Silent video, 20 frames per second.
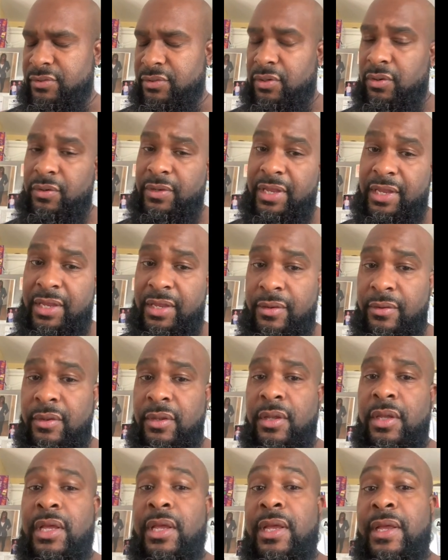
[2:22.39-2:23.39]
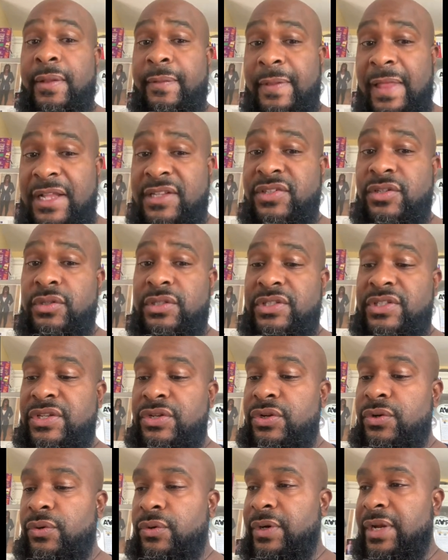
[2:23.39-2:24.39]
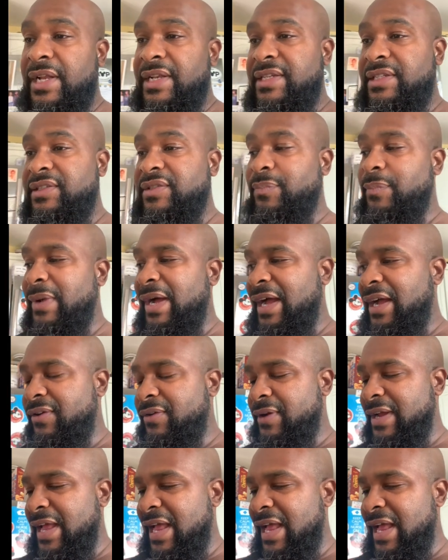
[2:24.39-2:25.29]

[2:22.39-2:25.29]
Okay, that's good to know that he's back.